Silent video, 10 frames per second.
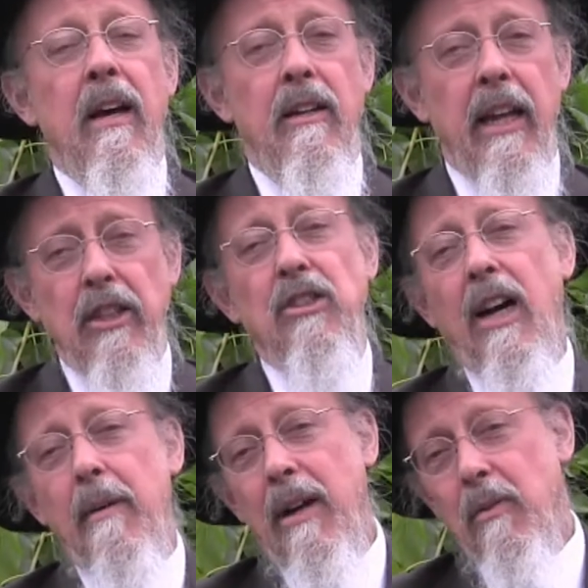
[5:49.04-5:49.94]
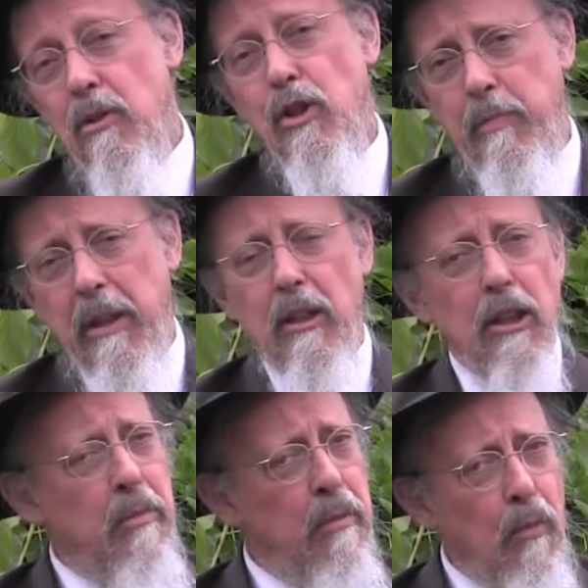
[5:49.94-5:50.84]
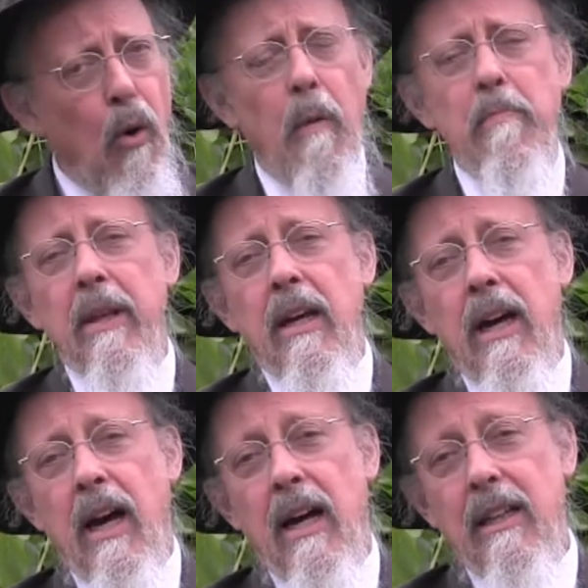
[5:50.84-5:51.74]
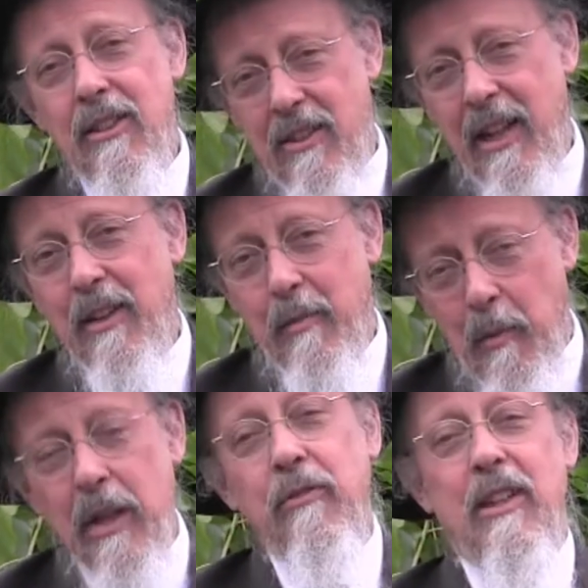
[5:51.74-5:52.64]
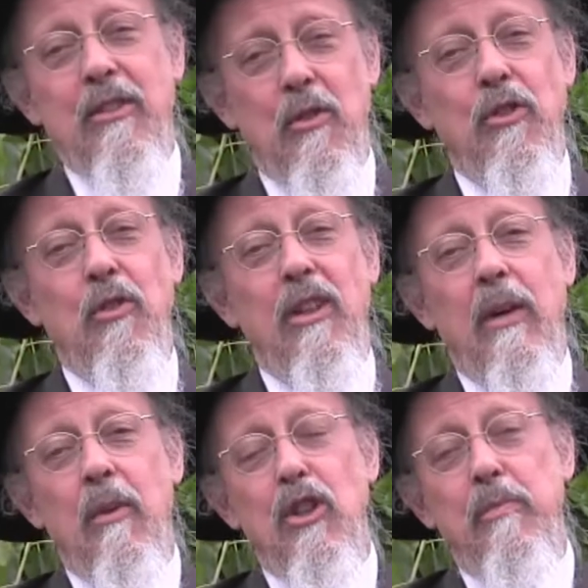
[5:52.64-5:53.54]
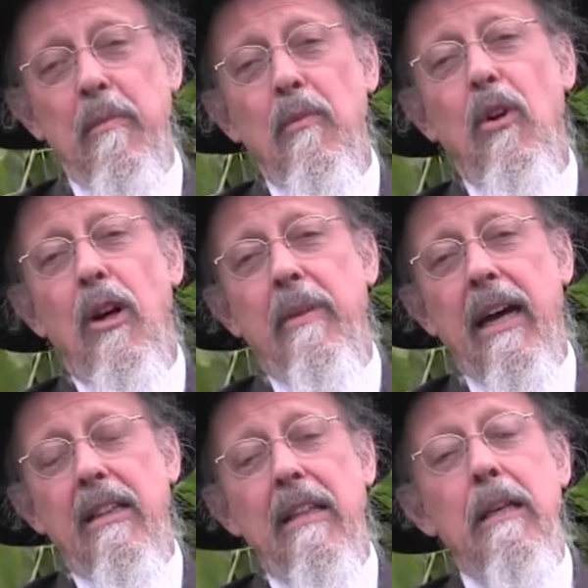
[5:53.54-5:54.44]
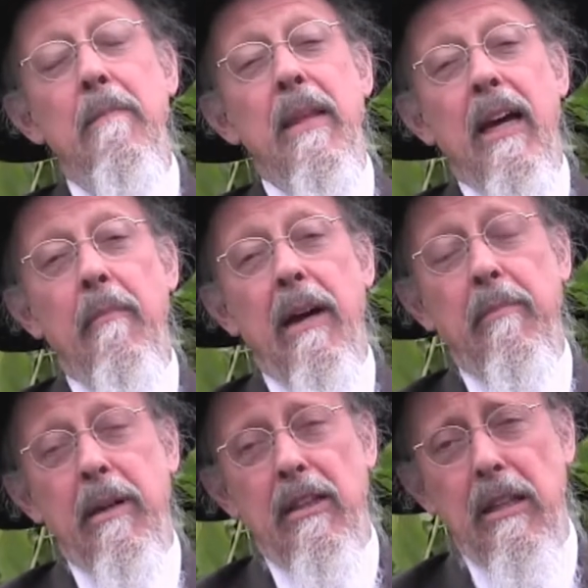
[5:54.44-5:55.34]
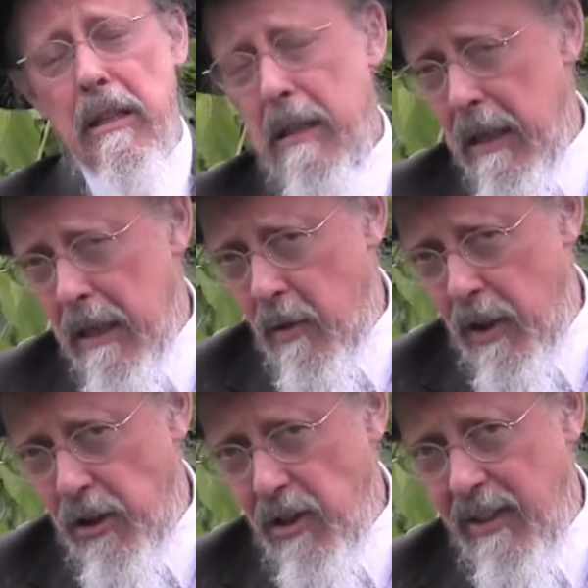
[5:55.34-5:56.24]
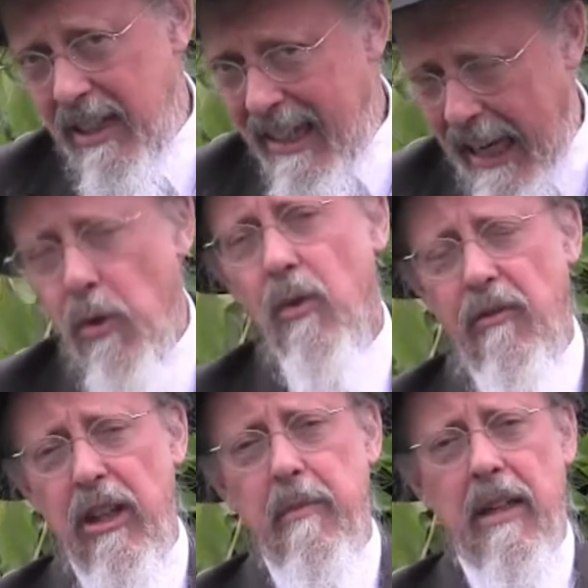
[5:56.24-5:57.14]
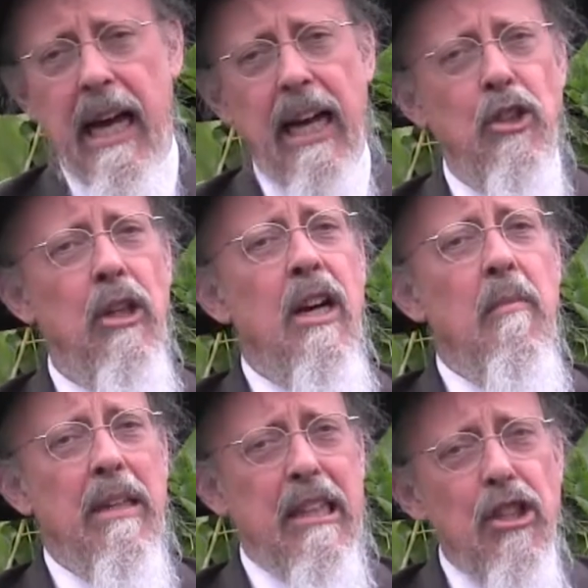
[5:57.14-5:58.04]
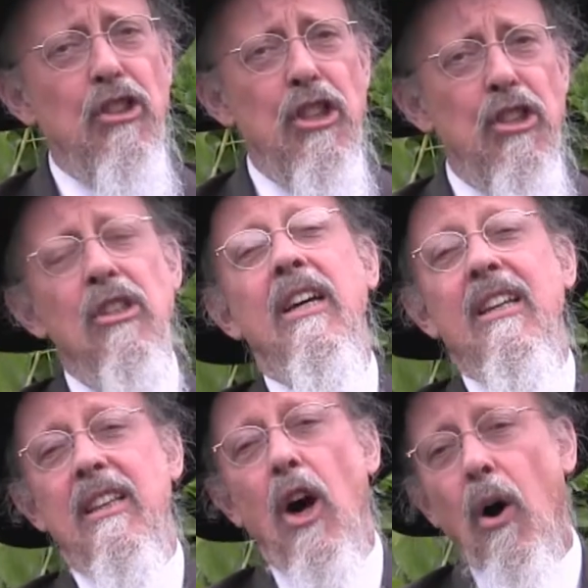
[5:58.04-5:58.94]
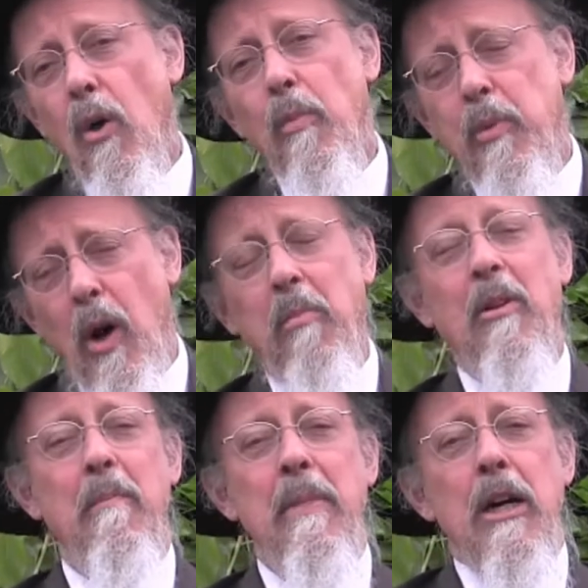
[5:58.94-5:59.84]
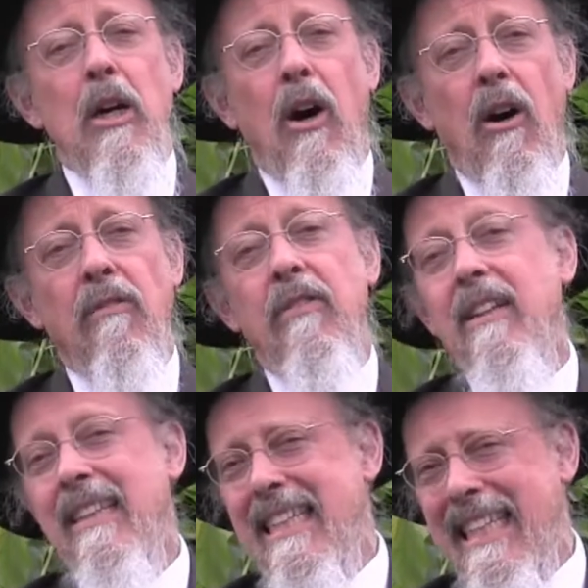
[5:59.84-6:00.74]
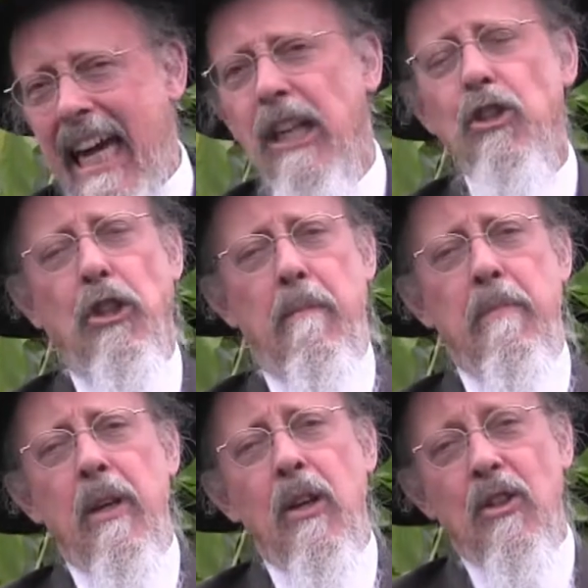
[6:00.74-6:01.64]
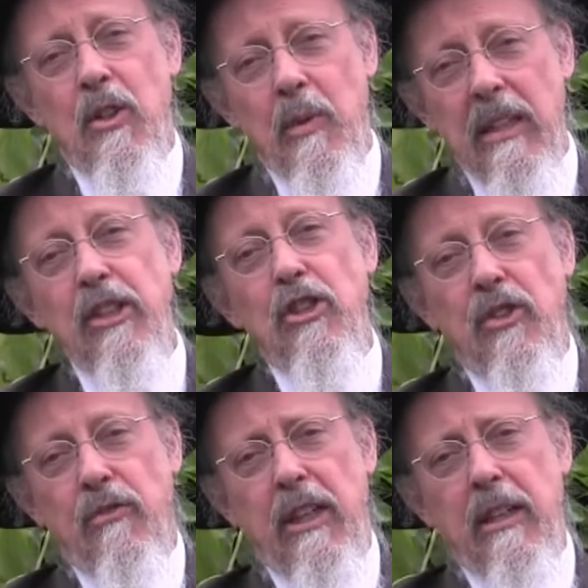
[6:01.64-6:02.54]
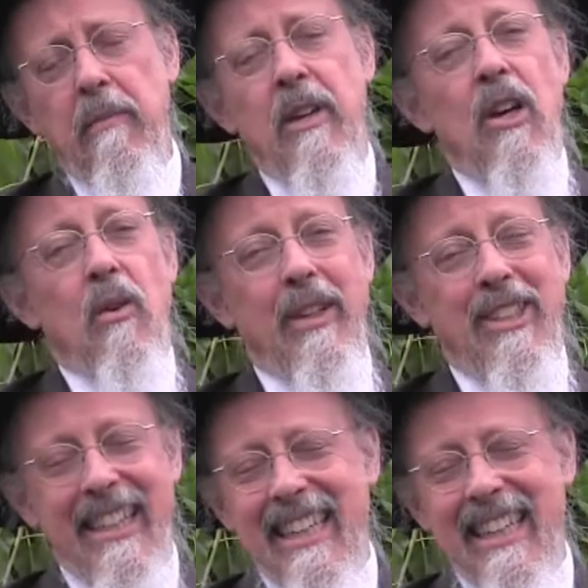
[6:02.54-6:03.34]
Next time I want to speak a little bit more briefly, so shortly, I want to speak more about the question of intellectual freedom at large. But this is the whole problem of the danger to religious freedom, which